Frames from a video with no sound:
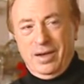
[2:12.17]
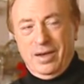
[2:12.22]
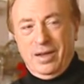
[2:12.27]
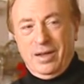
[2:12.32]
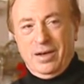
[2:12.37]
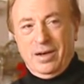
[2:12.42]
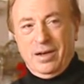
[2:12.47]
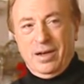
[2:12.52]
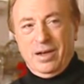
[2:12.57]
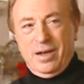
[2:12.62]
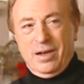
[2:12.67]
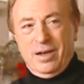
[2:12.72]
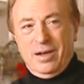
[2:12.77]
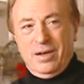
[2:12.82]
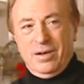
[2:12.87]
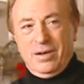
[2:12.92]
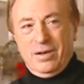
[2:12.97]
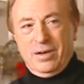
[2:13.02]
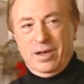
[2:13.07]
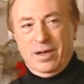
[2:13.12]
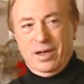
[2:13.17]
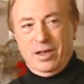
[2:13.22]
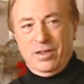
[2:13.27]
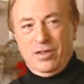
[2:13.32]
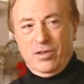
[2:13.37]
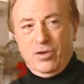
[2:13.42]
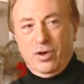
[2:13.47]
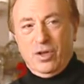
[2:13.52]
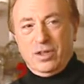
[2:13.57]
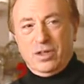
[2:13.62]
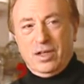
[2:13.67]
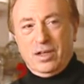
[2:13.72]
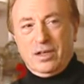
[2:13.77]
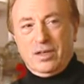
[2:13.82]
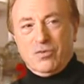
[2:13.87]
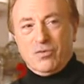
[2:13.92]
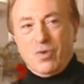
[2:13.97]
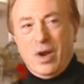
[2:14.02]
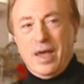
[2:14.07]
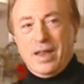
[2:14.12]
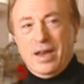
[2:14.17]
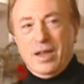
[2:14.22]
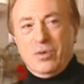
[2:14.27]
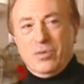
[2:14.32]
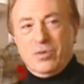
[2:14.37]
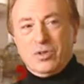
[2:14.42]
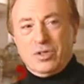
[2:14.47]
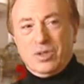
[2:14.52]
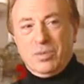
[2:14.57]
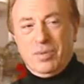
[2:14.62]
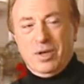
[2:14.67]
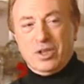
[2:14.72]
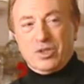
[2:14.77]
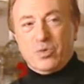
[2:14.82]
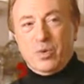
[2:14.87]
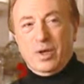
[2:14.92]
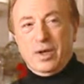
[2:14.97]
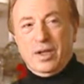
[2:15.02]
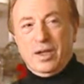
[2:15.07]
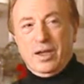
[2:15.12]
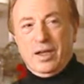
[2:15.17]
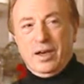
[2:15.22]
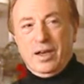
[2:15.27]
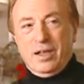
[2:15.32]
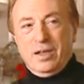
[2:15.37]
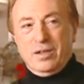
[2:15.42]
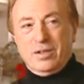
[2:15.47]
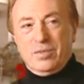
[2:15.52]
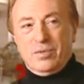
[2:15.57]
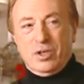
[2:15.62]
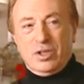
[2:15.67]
and I thought that writing was the best way to get in,